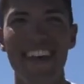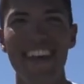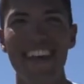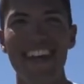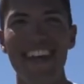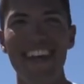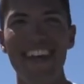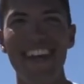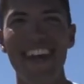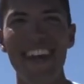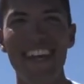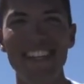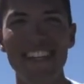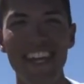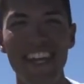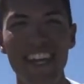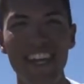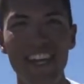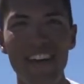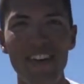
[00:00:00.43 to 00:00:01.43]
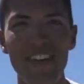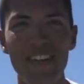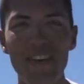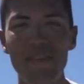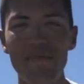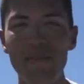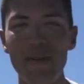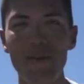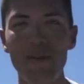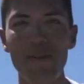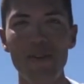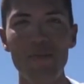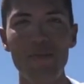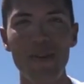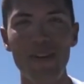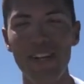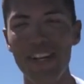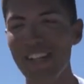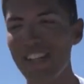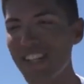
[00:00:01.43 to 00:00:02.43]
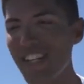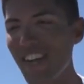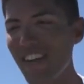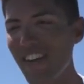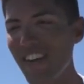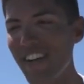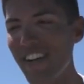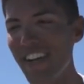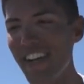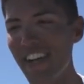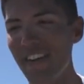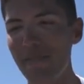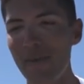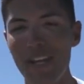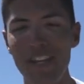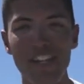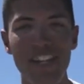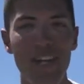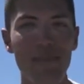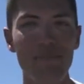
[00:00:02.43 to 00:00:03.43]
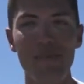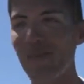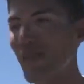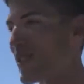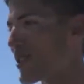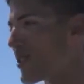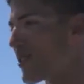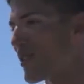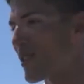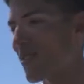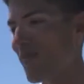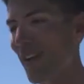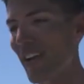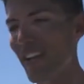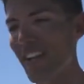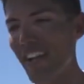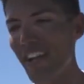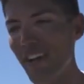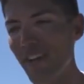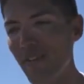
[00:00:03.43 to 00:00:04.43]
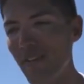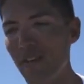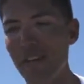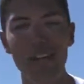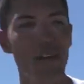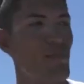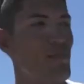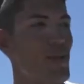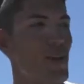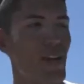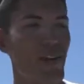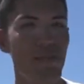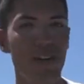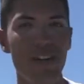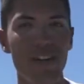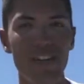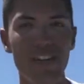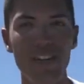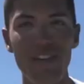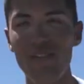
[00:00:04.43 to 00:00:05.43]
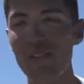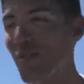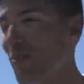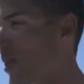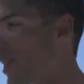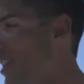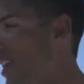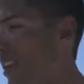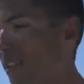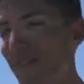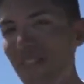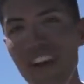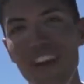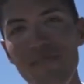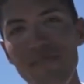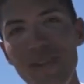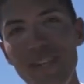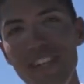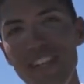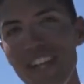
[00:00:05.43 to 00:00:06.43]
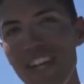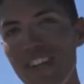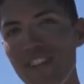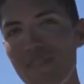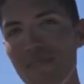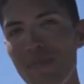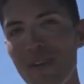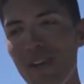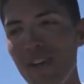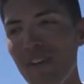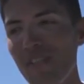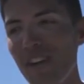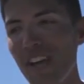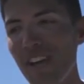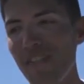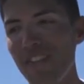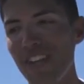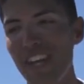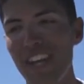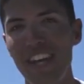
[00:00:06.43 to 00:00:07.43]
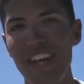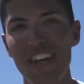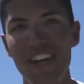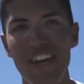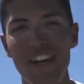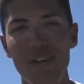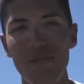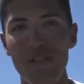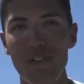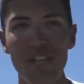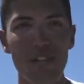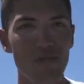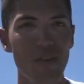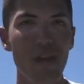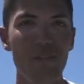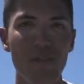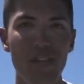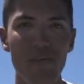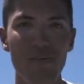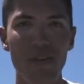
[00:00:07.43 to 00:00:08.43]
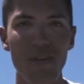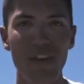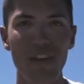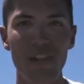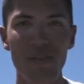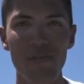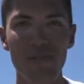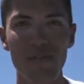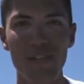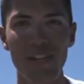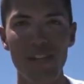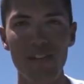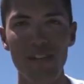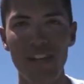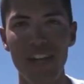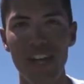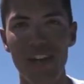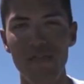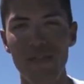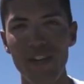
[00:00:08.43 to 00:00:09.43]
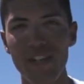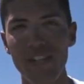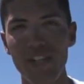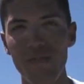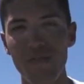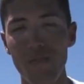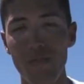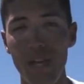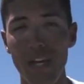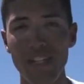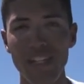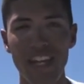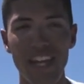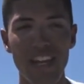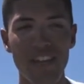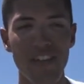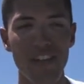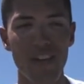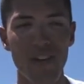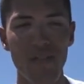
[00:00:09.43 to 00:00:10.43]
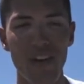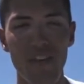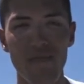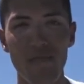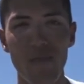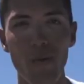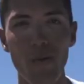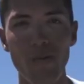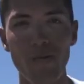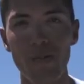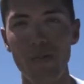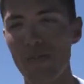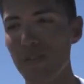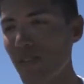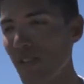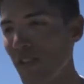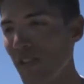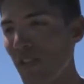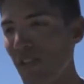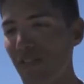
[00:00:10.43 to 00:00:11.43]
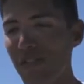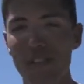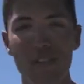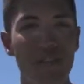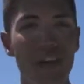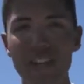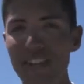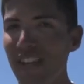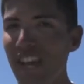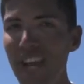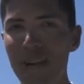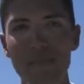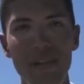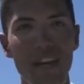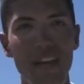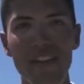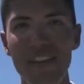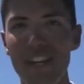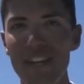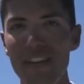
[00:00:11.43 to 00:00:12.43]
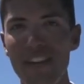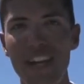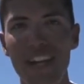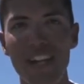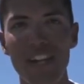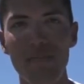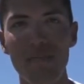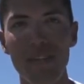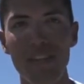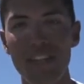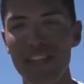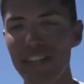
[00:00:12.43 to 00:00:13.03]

Hey guys, hanging out here in Mountain Home, Arkansas right now. I'm actually on Bull Shoals right now, playing around in the new twenty ninety-five B T X from Yar-Craft. Uh, we just wrapped up our annual dealer conference here for Bass Cat and Yar-Craft boats, so it was, a, it was a great time down here. I got to meet the